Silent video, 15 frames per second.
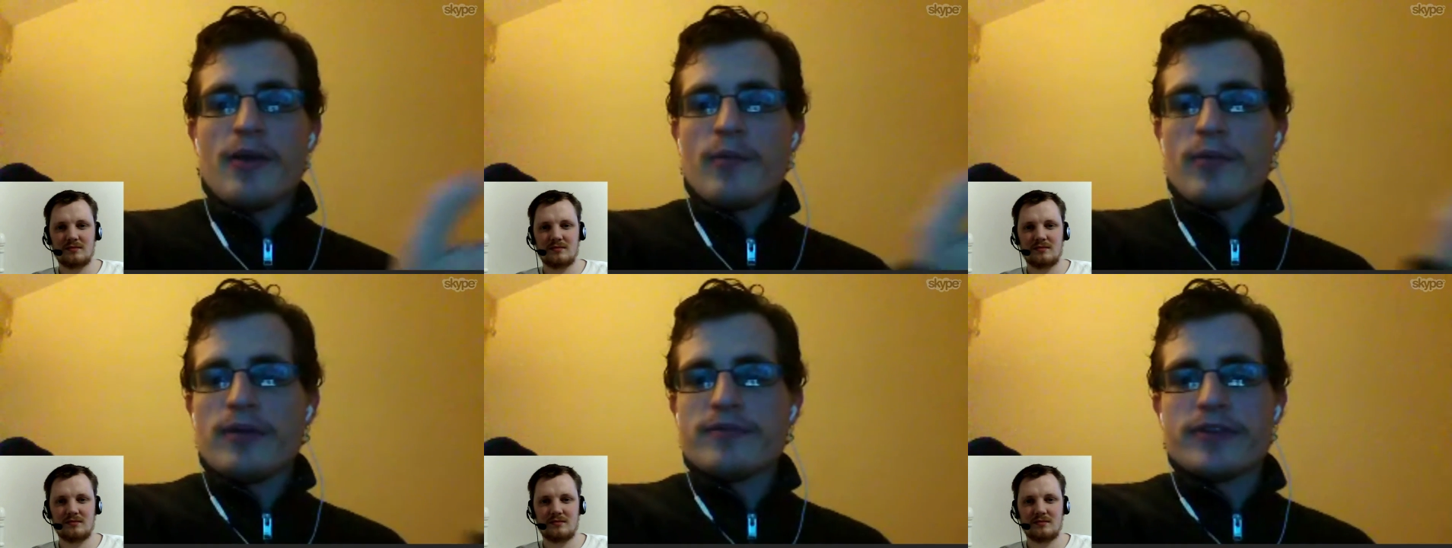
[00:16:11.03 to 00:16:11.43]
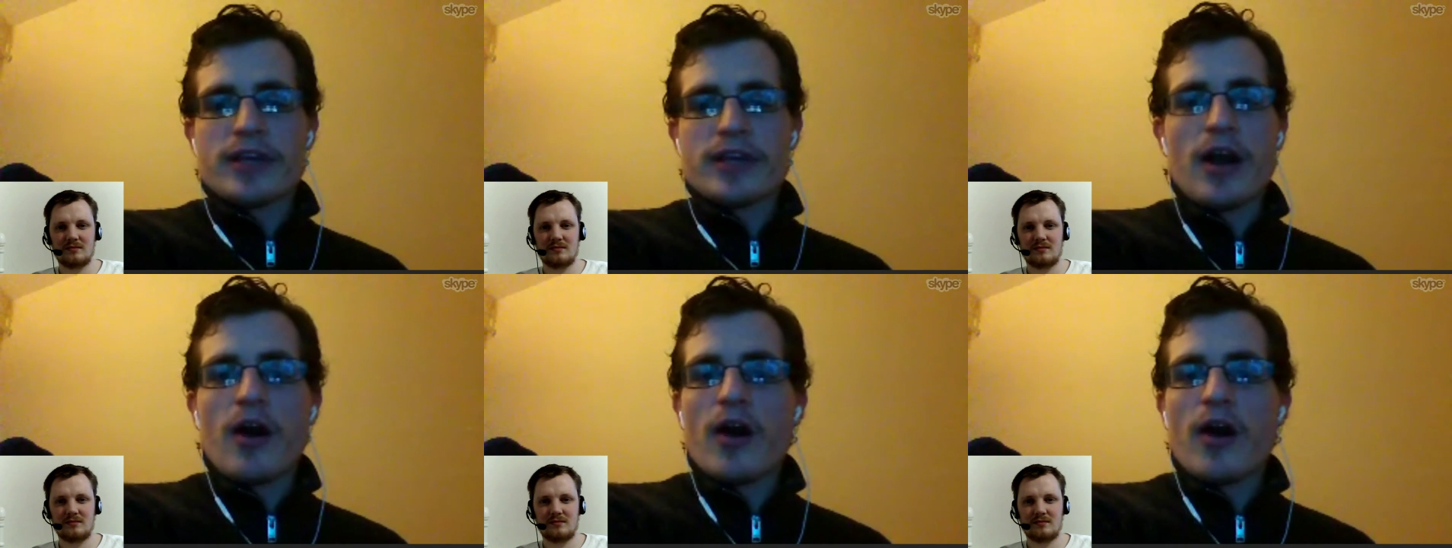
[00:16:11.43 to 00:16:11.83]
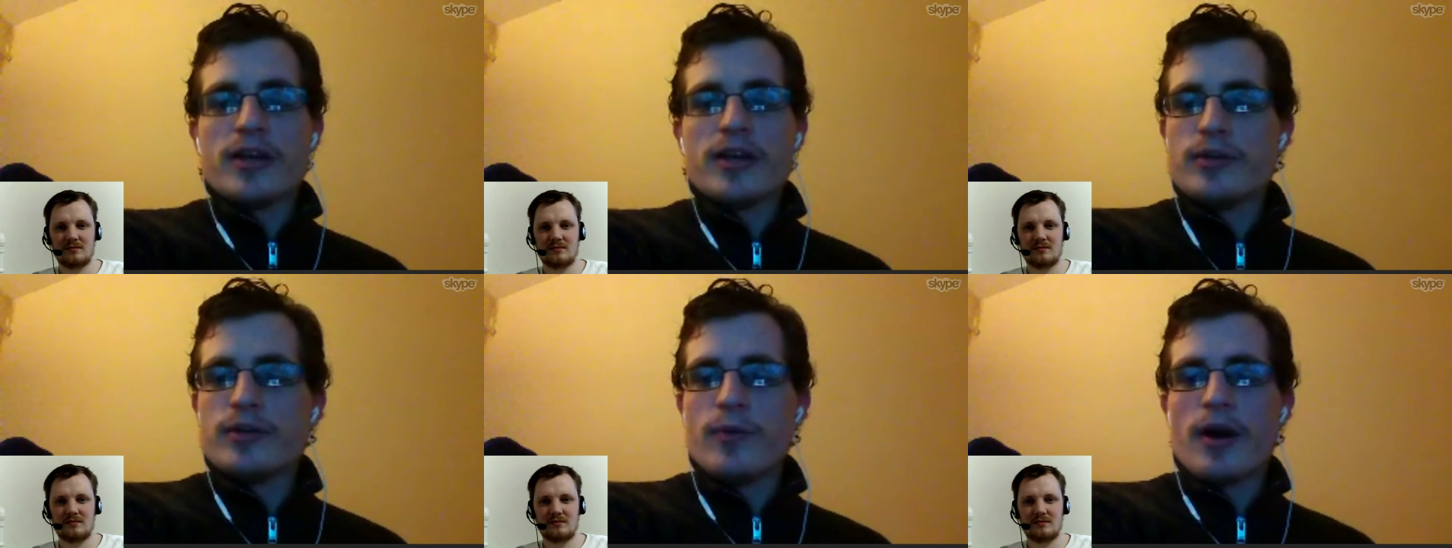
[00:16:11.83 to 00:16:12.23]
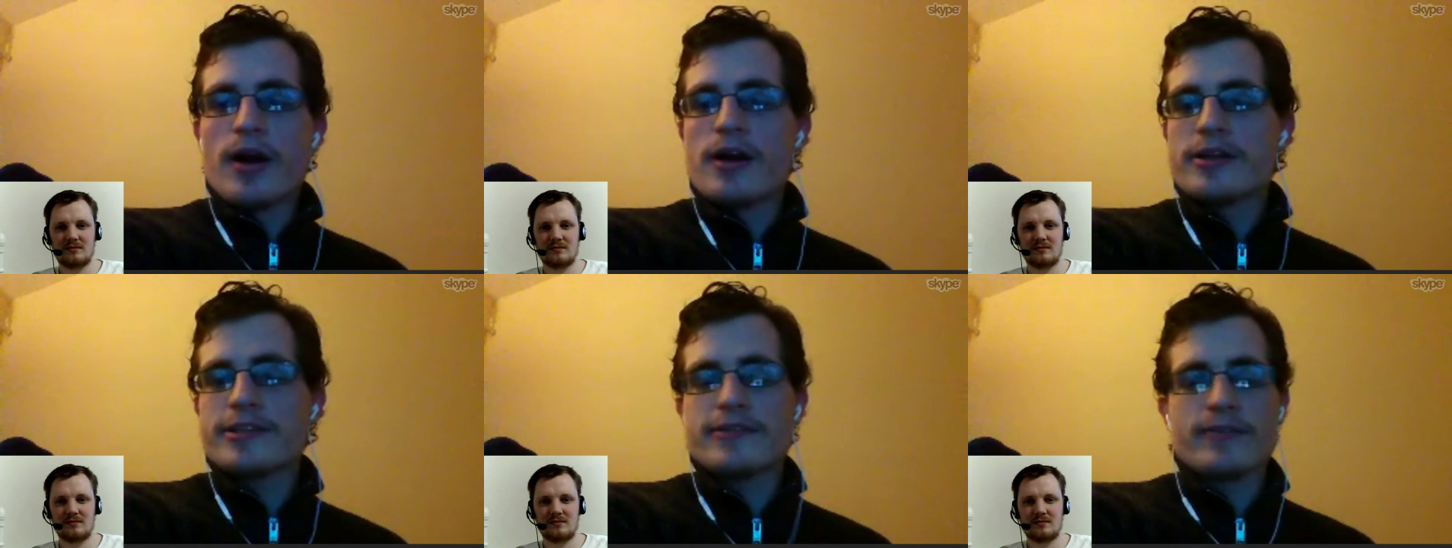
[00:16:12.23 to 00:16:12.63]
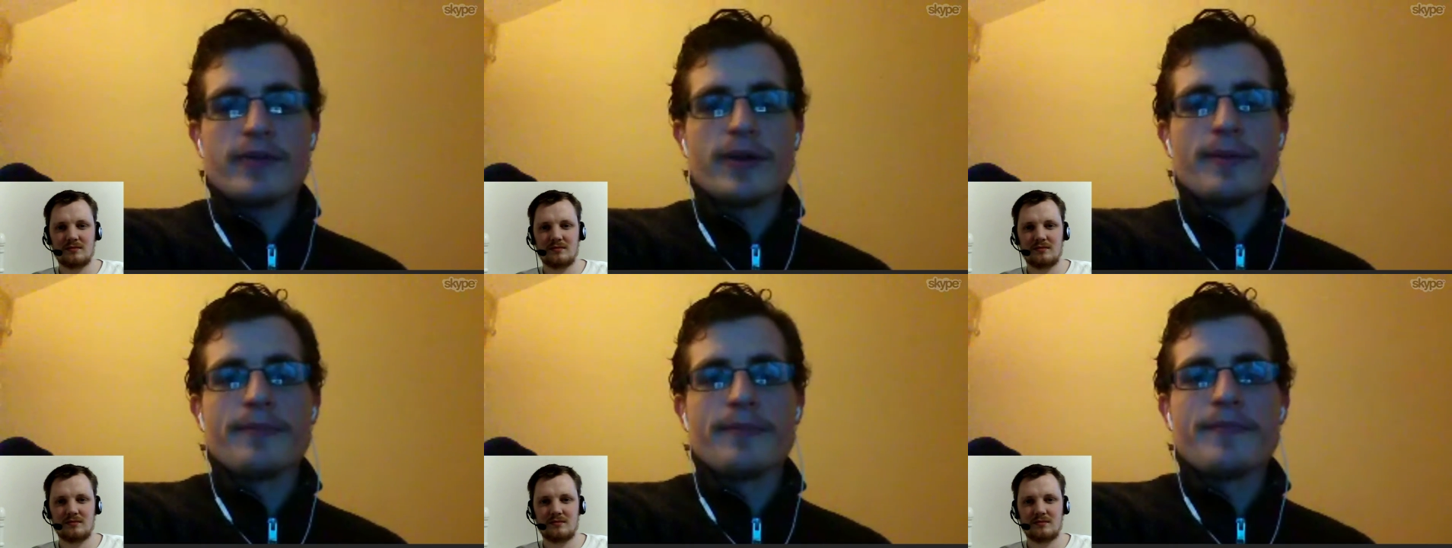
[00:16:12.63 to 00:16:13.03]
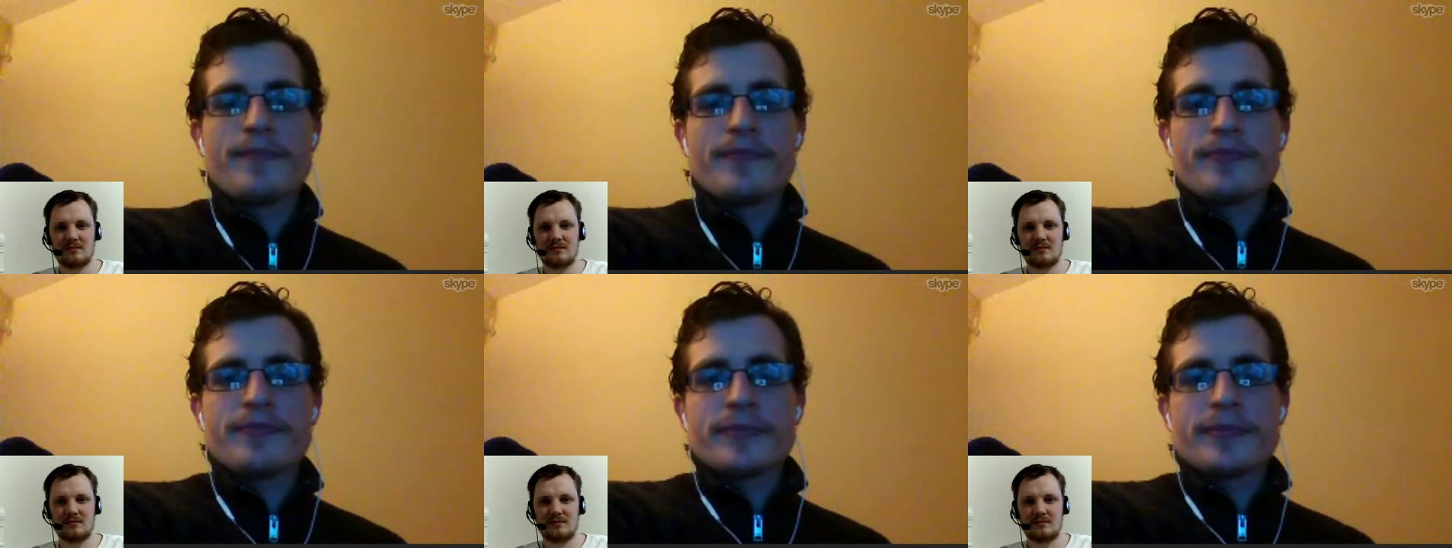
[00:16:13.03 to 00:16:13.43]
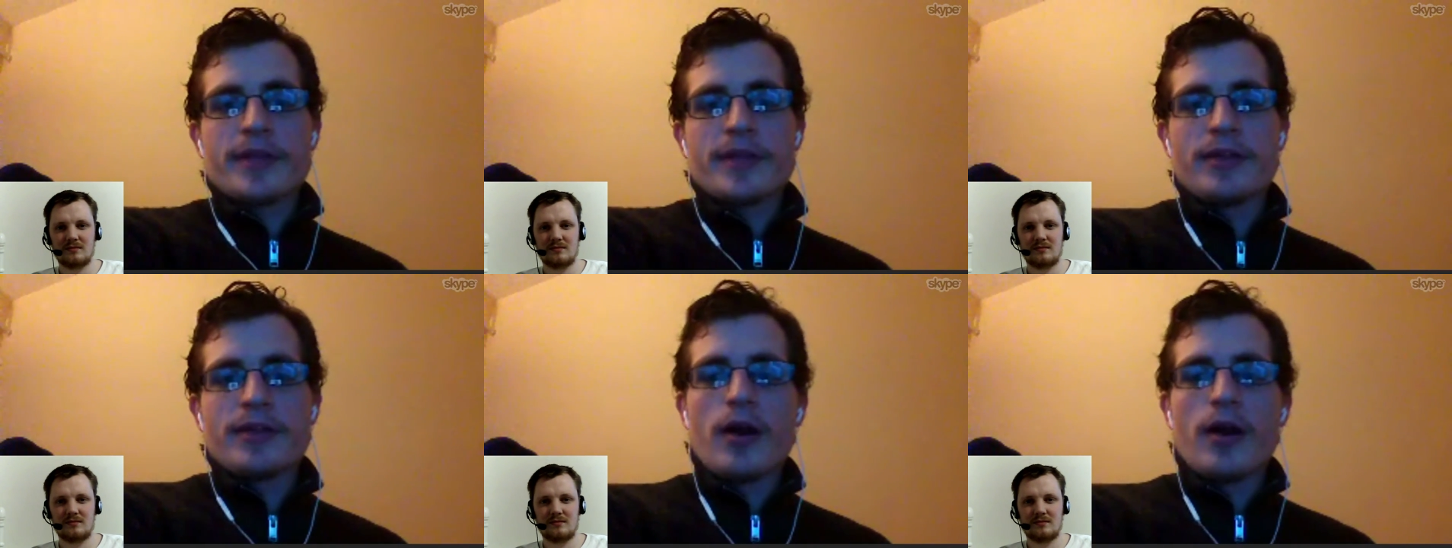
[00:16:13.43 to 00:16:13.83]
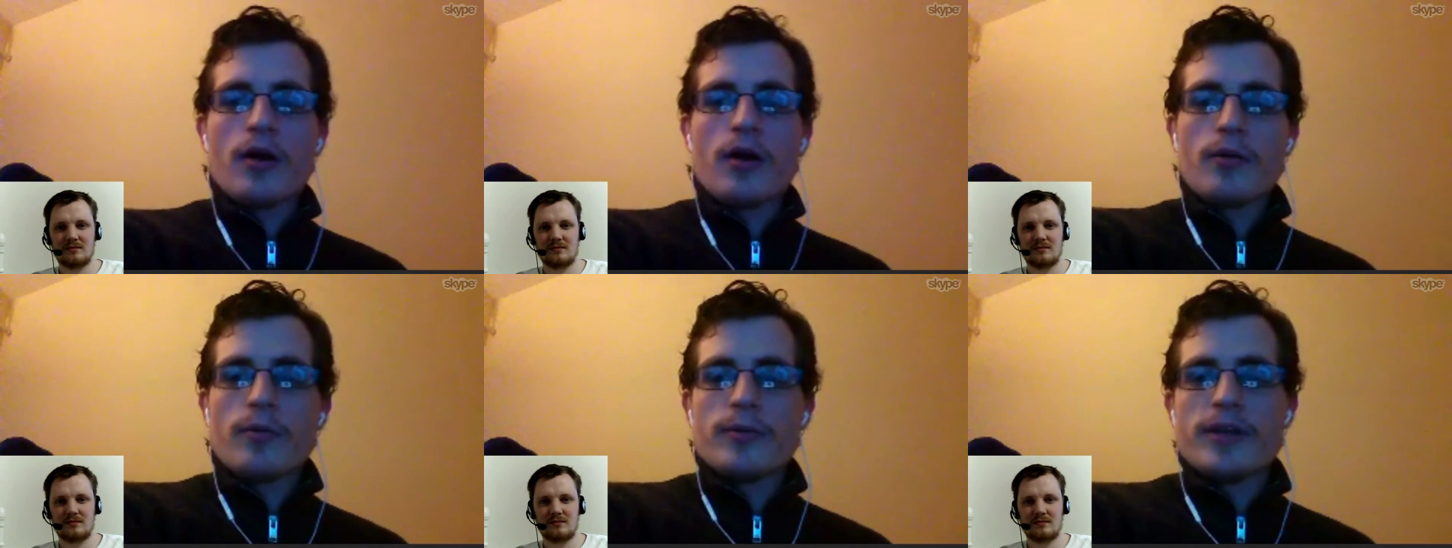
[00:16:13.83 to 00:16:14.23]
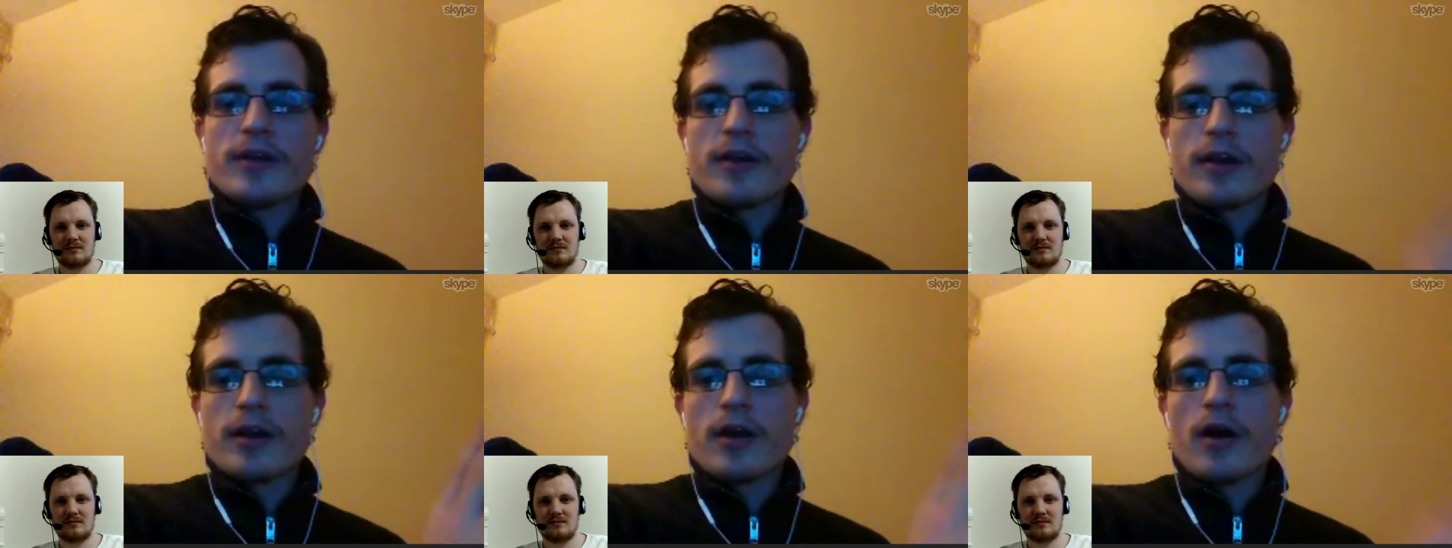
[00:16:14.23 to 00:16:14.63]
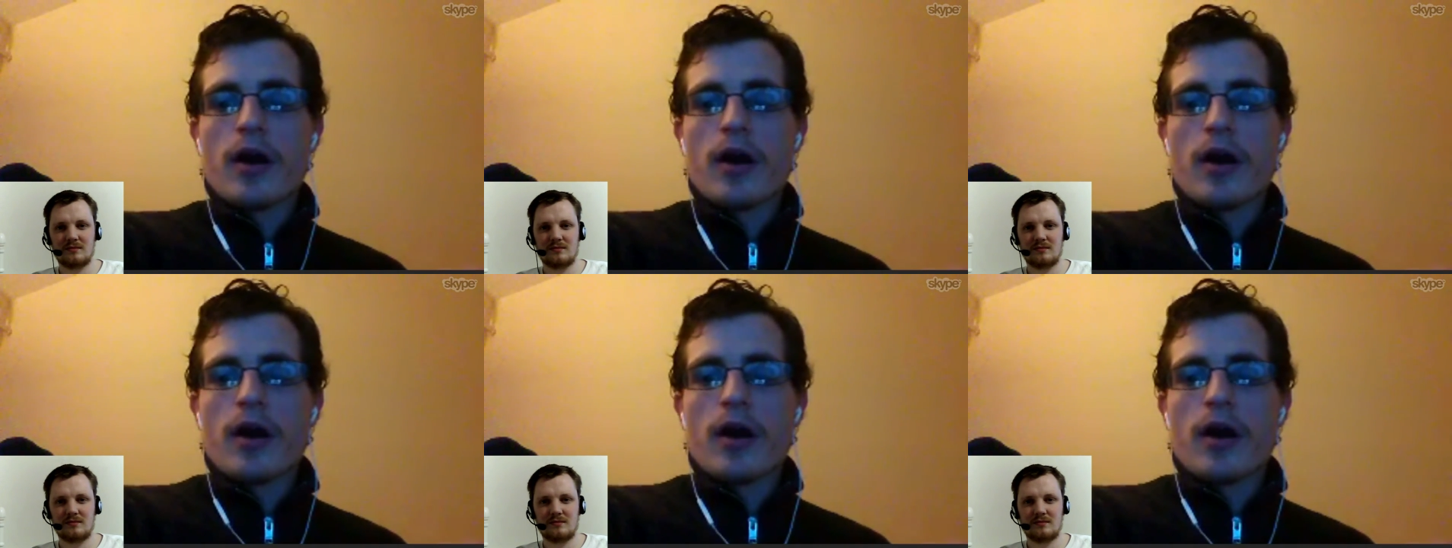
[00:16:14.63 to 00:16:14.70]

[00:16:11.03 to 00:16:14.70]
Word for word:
Speaker 1: with the guy who works for him, and oh, you can go.